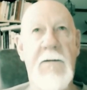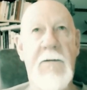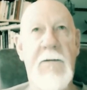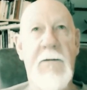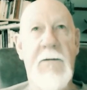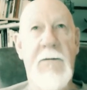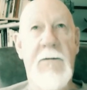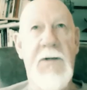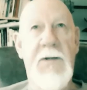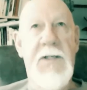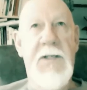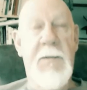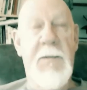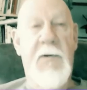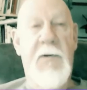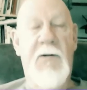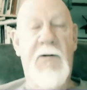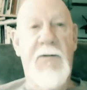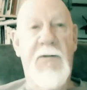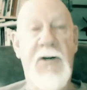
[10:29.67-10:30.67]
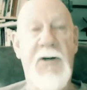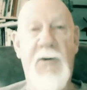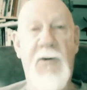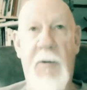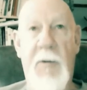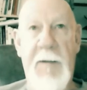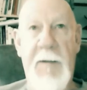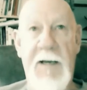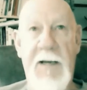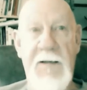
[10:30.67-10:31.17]
Reciprocal
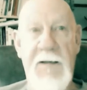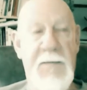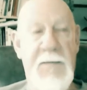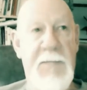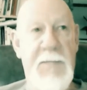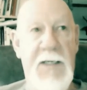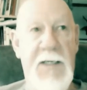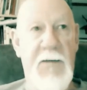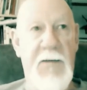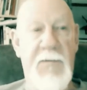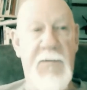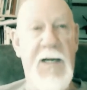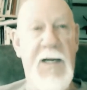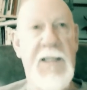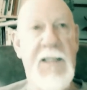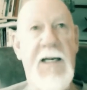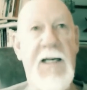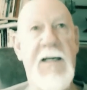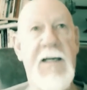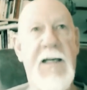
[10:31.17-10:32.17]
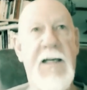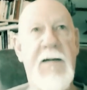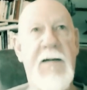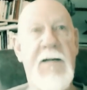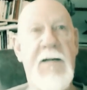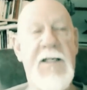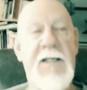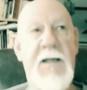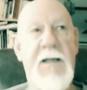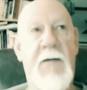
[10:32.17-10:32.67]
determinism, but don't write that down.
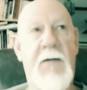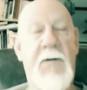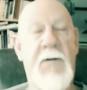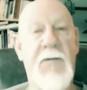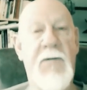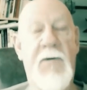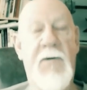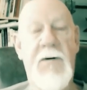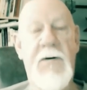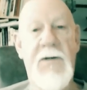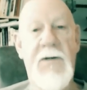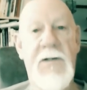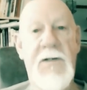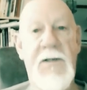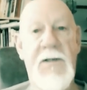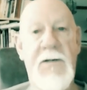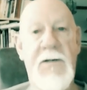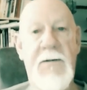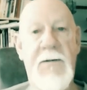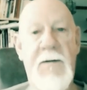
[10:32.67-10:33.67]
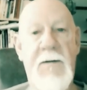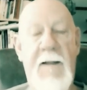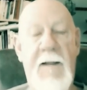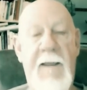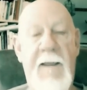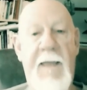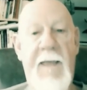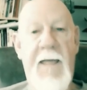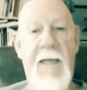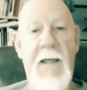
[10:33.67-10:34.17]
That's not one word, it's two.
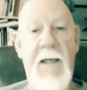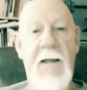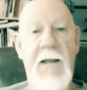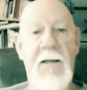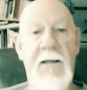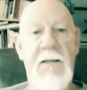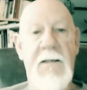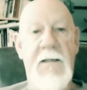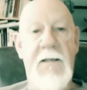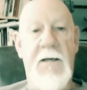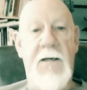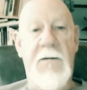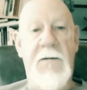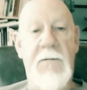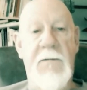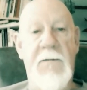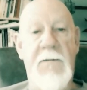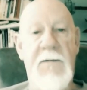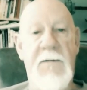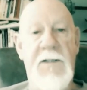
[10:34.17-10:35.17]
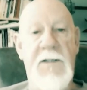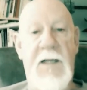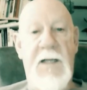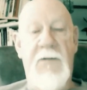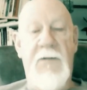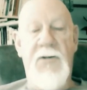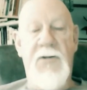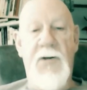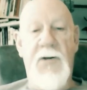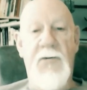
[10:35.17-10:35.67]
So,
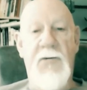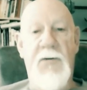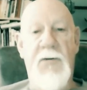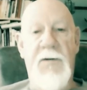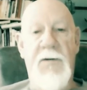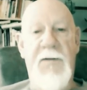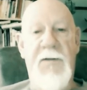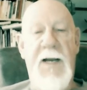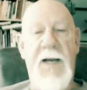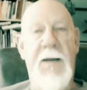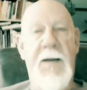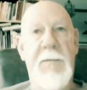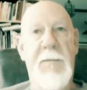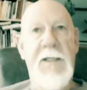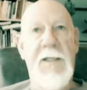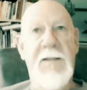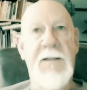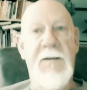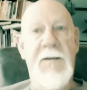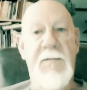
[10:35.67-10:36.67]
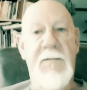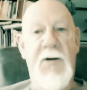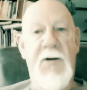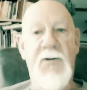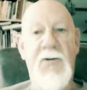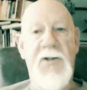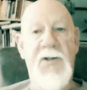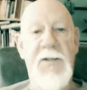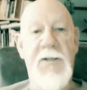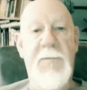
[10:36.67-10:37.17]
psychosocial development,
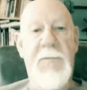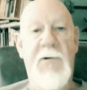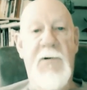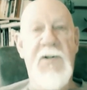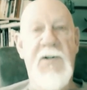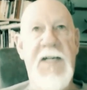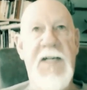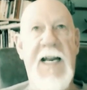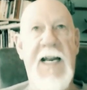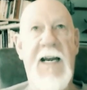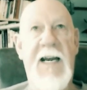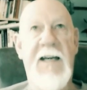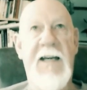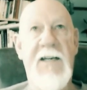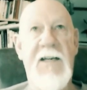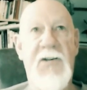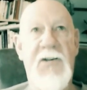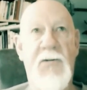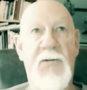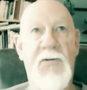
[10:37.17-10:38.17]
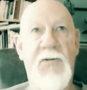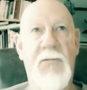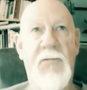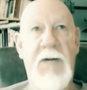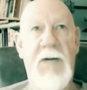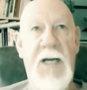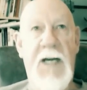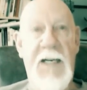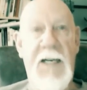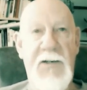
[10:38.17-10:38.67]
emotions, personality, social
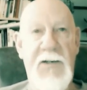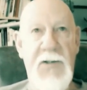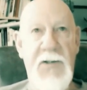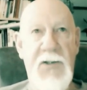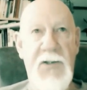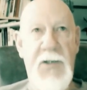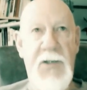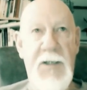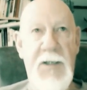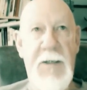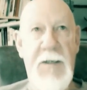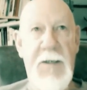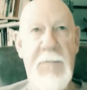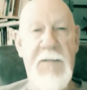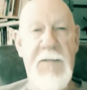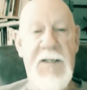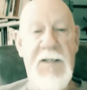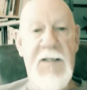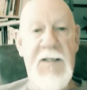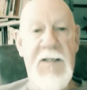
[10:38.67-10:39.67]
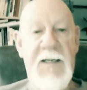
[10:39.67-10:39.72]
relationships,